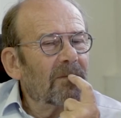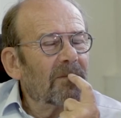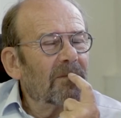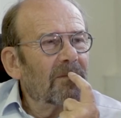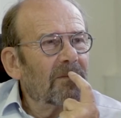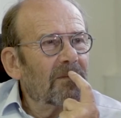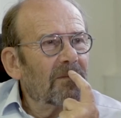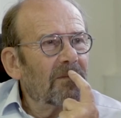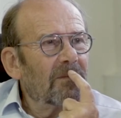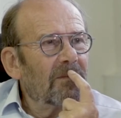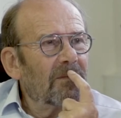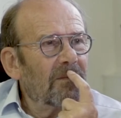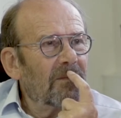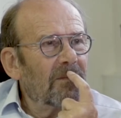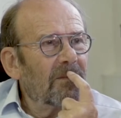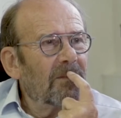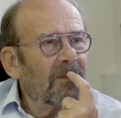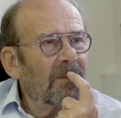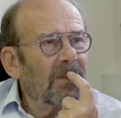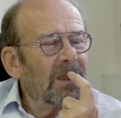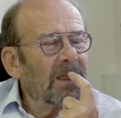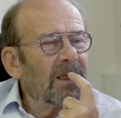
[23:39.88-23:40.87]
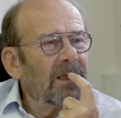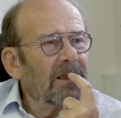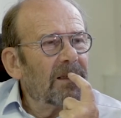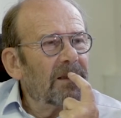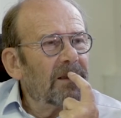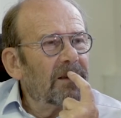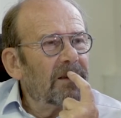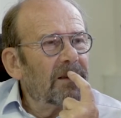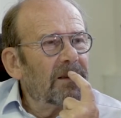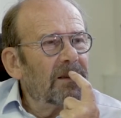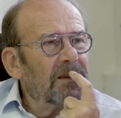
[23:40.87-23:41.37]
I wonder if
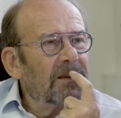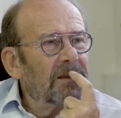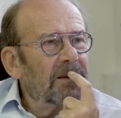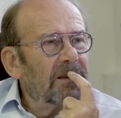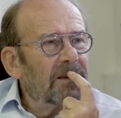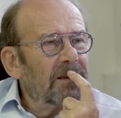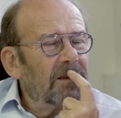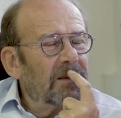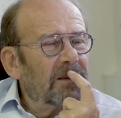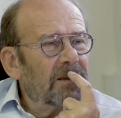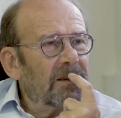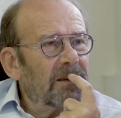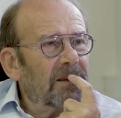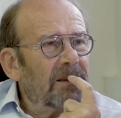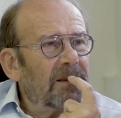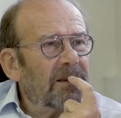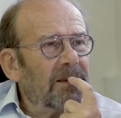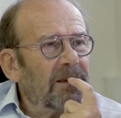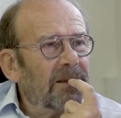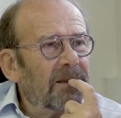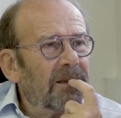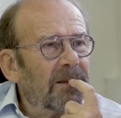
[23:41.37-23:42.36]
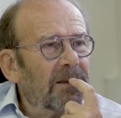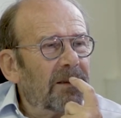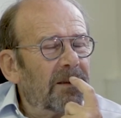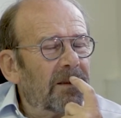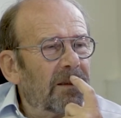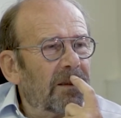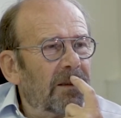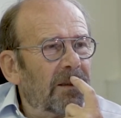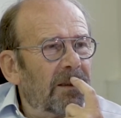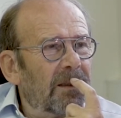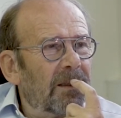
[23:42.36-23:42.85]
it's a
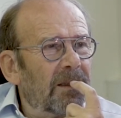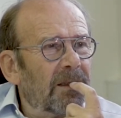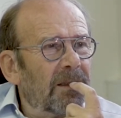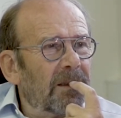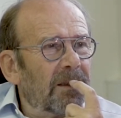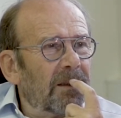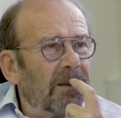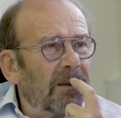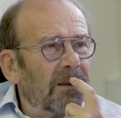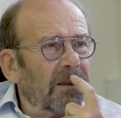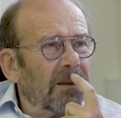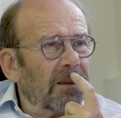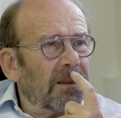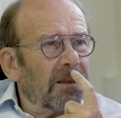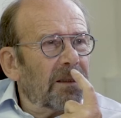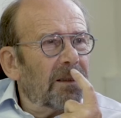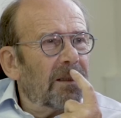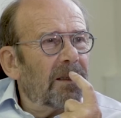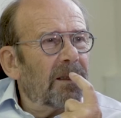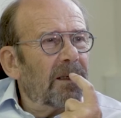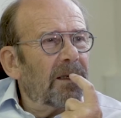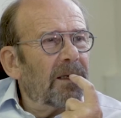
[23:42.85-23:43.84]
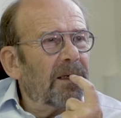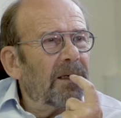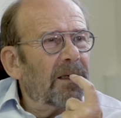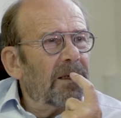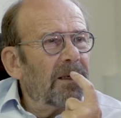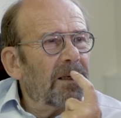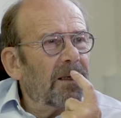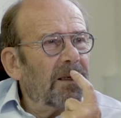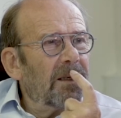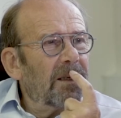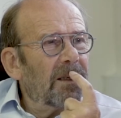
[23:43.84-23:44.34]
concept that goes together with
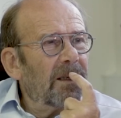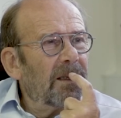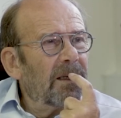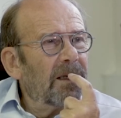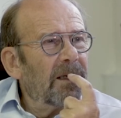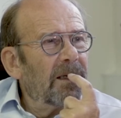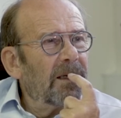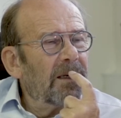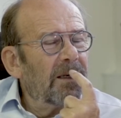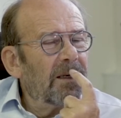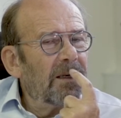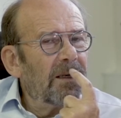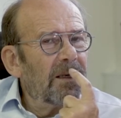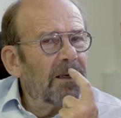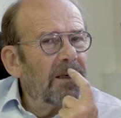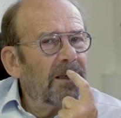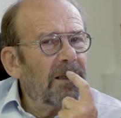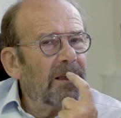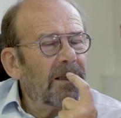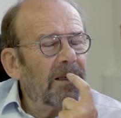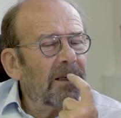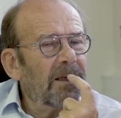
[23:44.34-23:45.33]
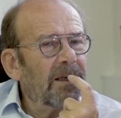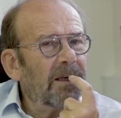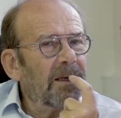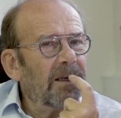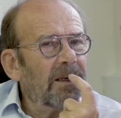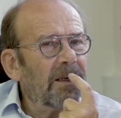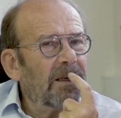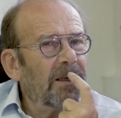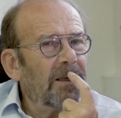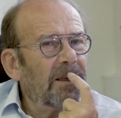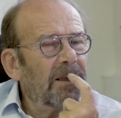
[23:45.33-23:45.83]
criminology in Belgium. I'm curious
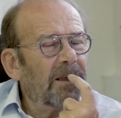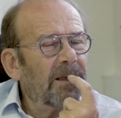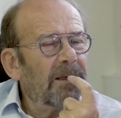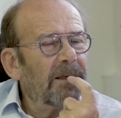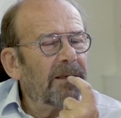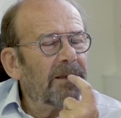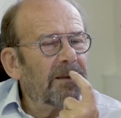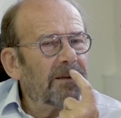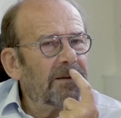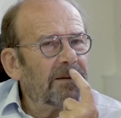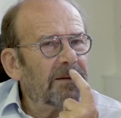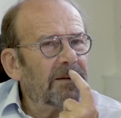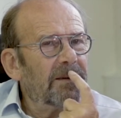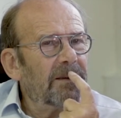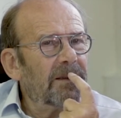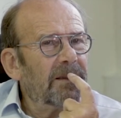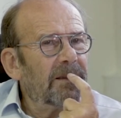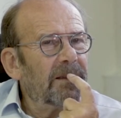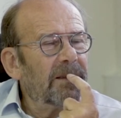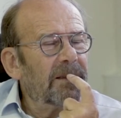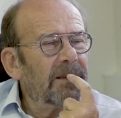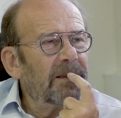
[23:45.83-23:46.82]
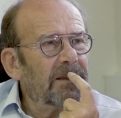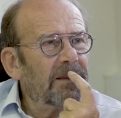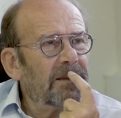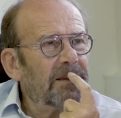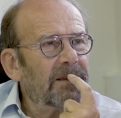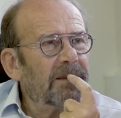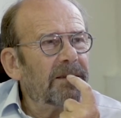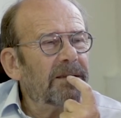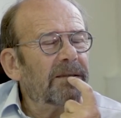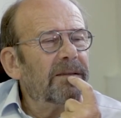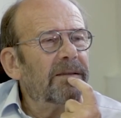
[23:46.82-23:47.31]
about
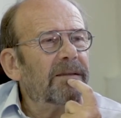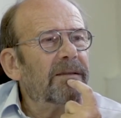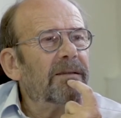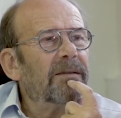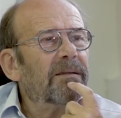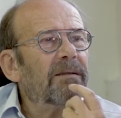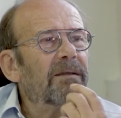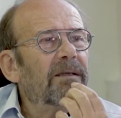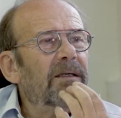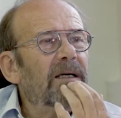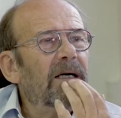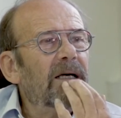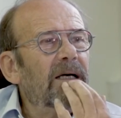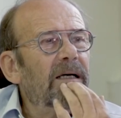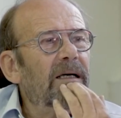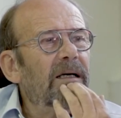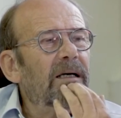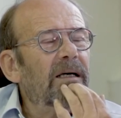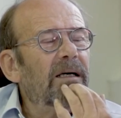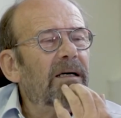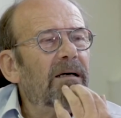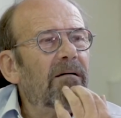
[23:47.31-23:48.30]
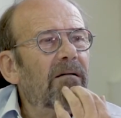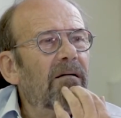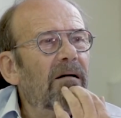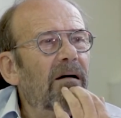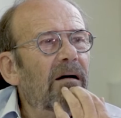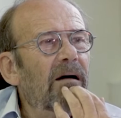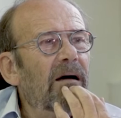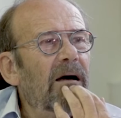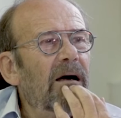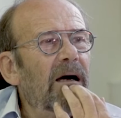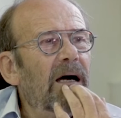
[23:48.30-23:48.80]
what do you think is a
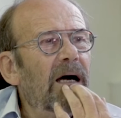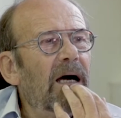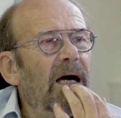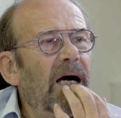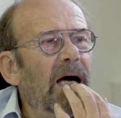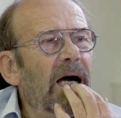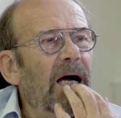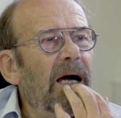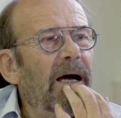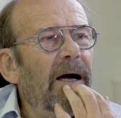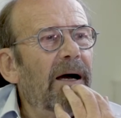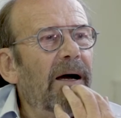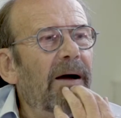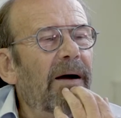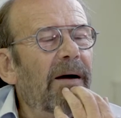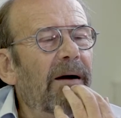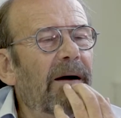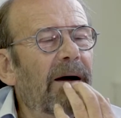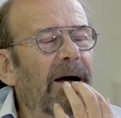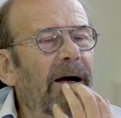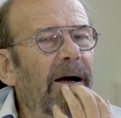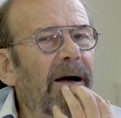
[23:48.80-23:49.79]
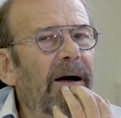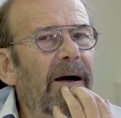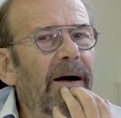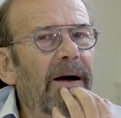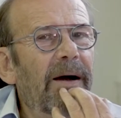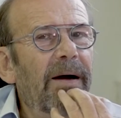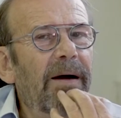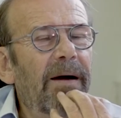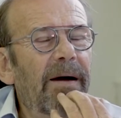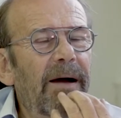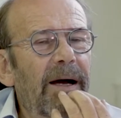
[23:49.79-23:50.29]
particularity of this
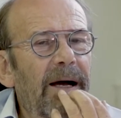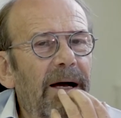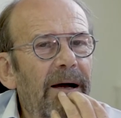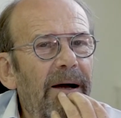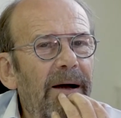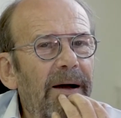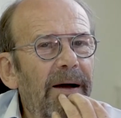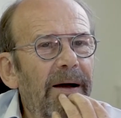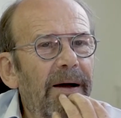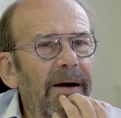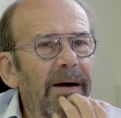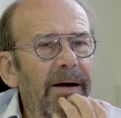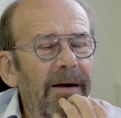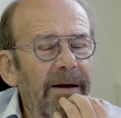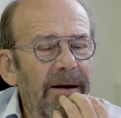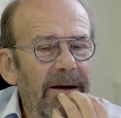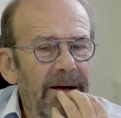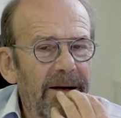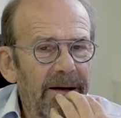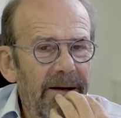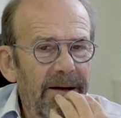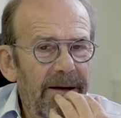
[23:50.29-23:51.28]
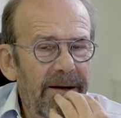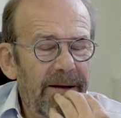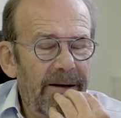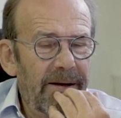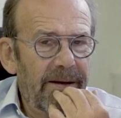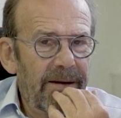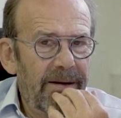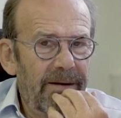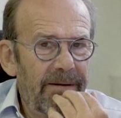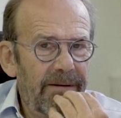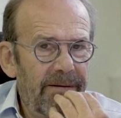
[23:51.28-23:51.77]
country, or the development
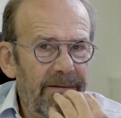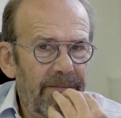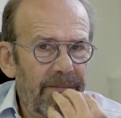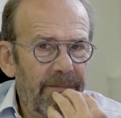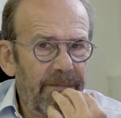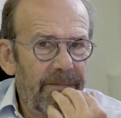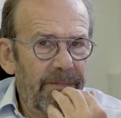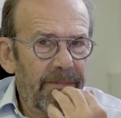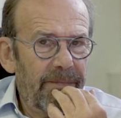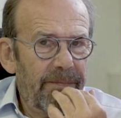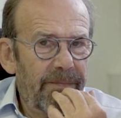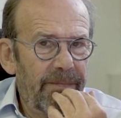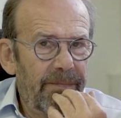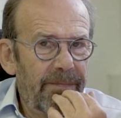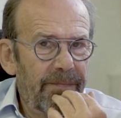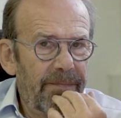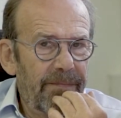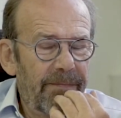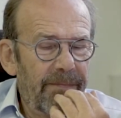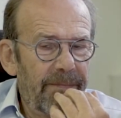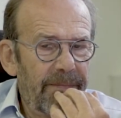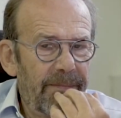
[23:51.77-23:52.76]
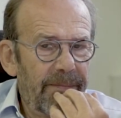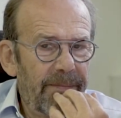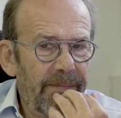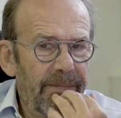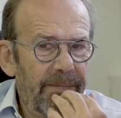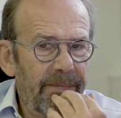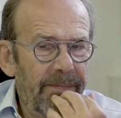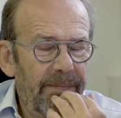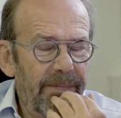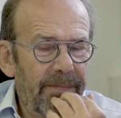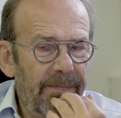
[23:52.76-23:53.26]
of criminology in this country,
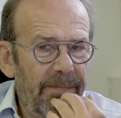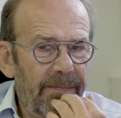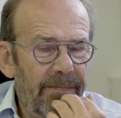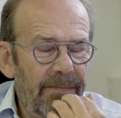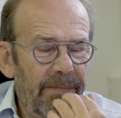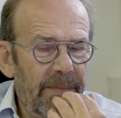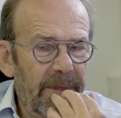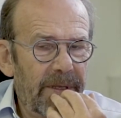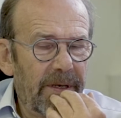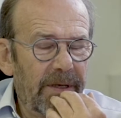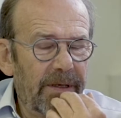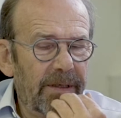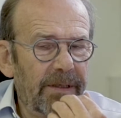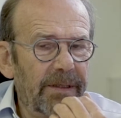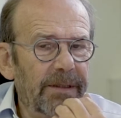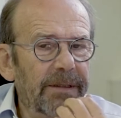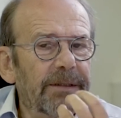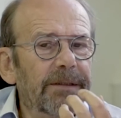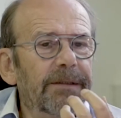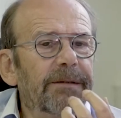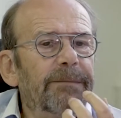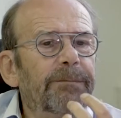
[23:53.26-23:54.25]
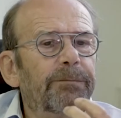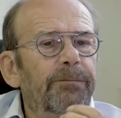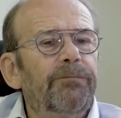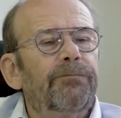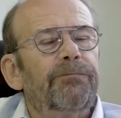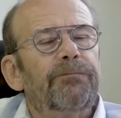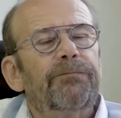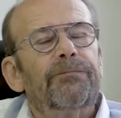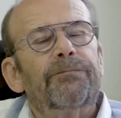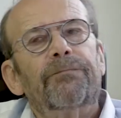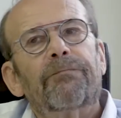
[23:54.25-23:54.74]
and how is it different
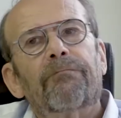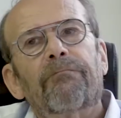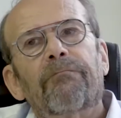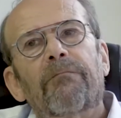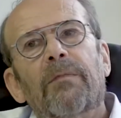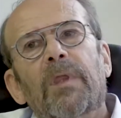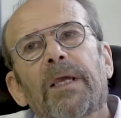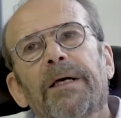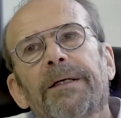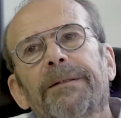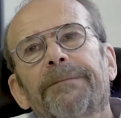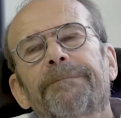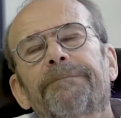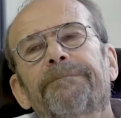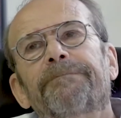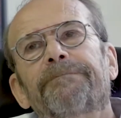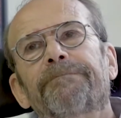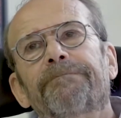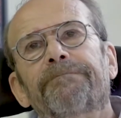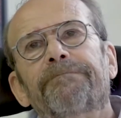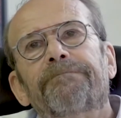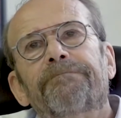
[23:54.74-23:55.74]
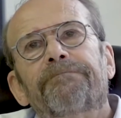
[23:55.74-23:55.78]
from other places?